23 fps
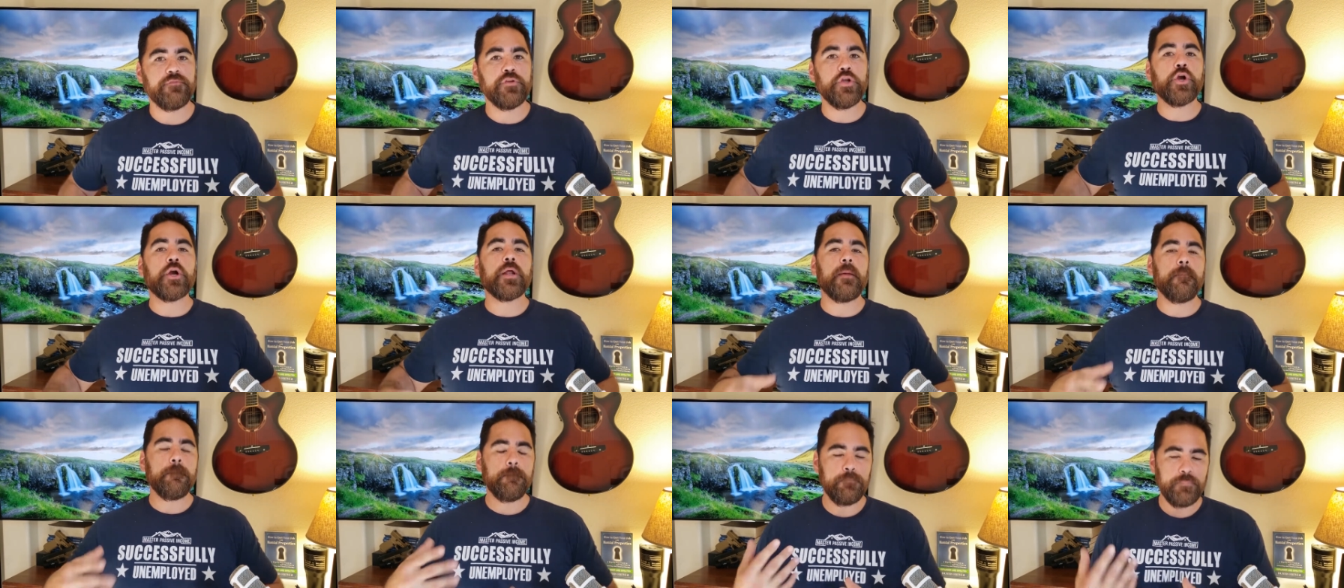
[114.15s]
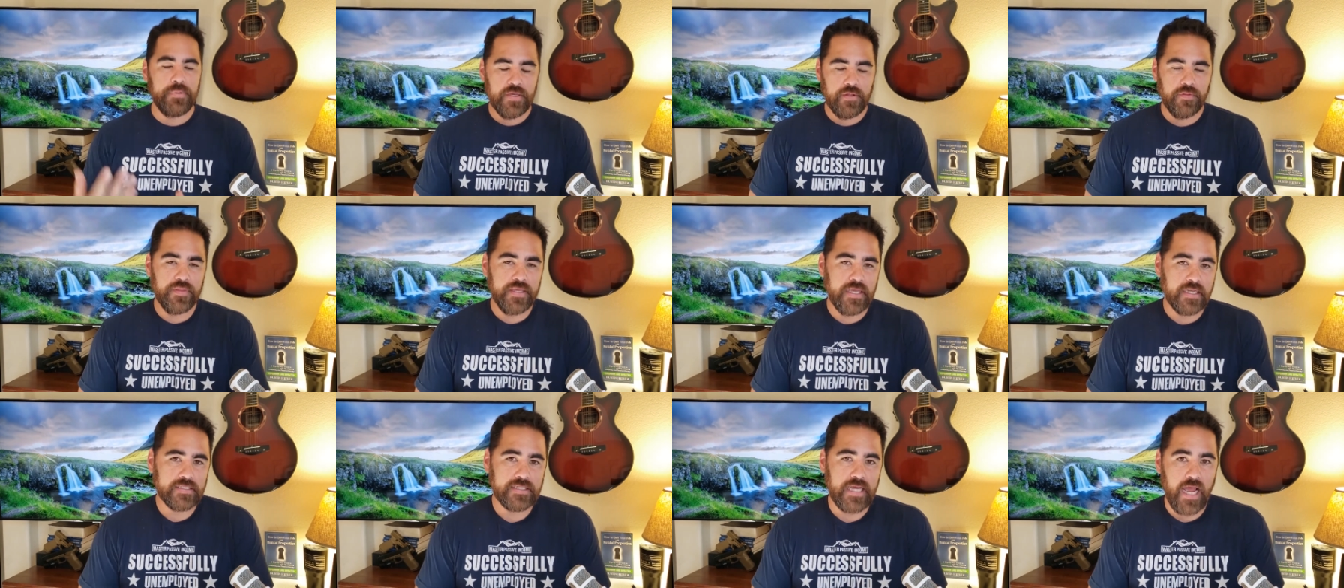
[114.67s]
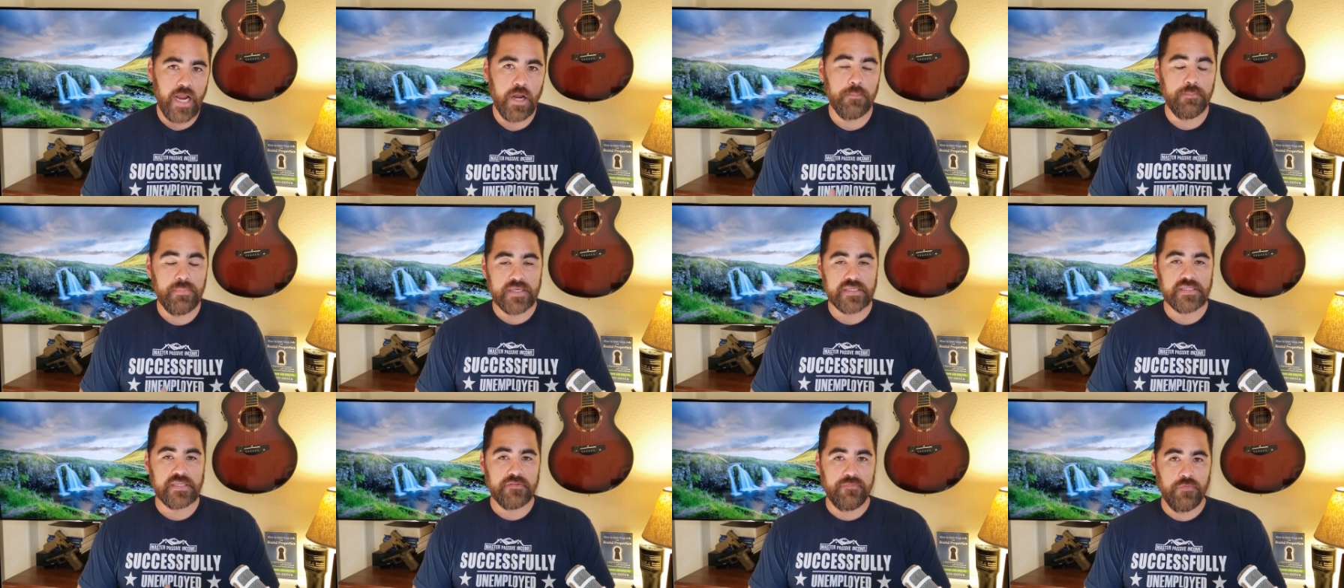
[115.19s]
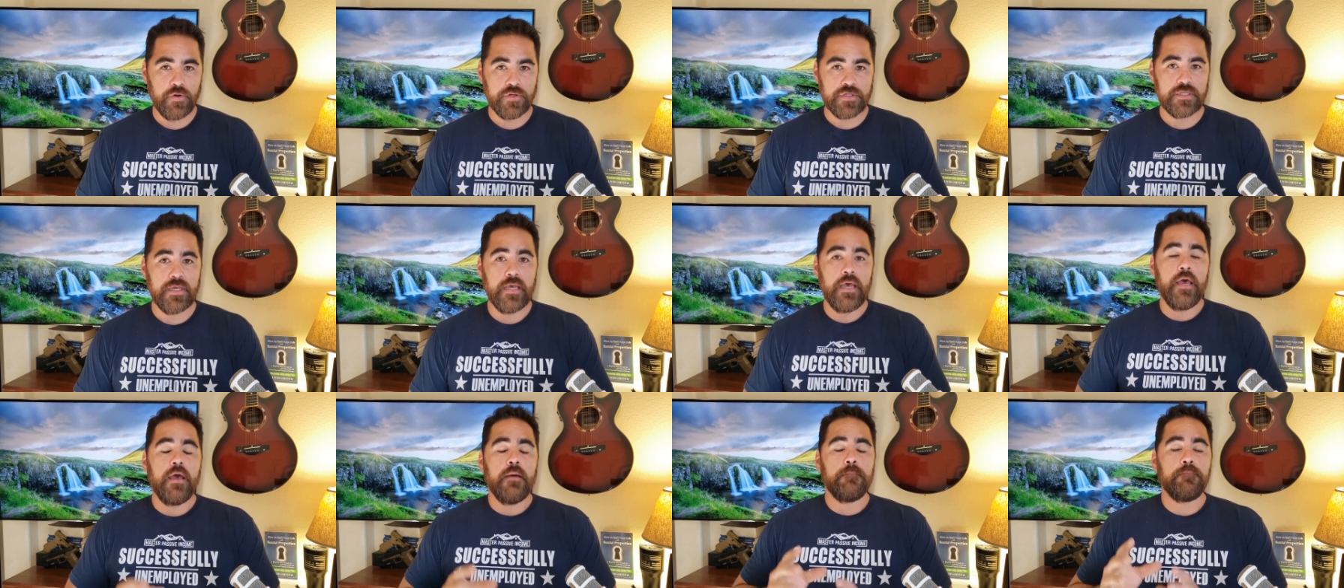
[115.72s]
You're going to build the entire business first
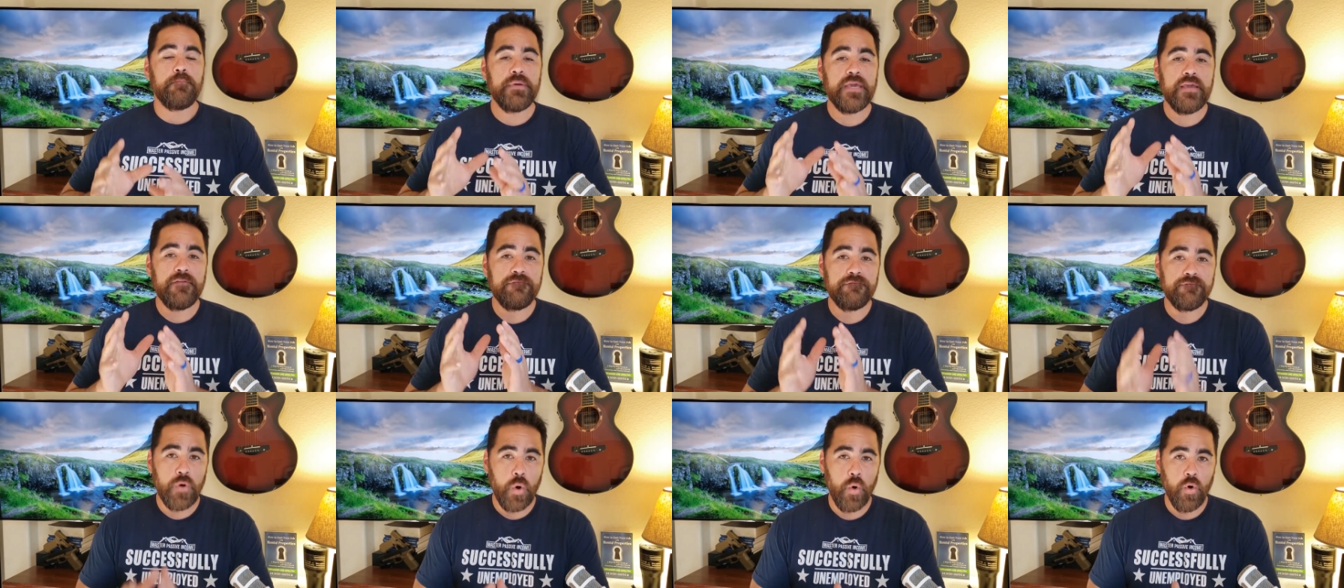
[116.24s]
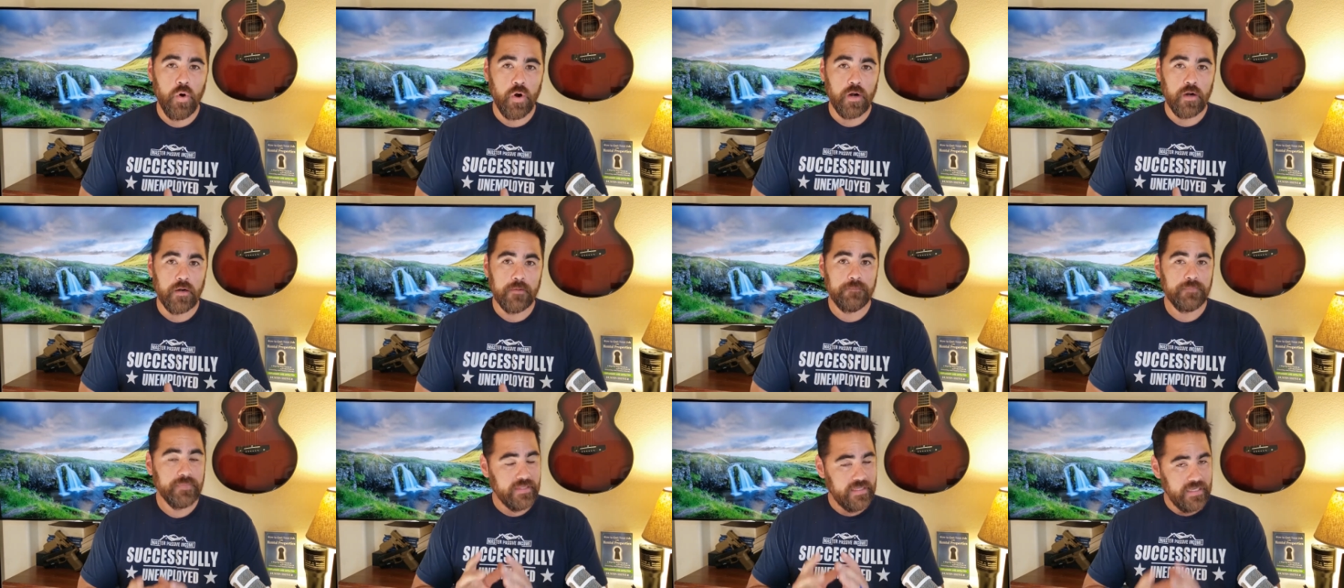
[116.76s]
before,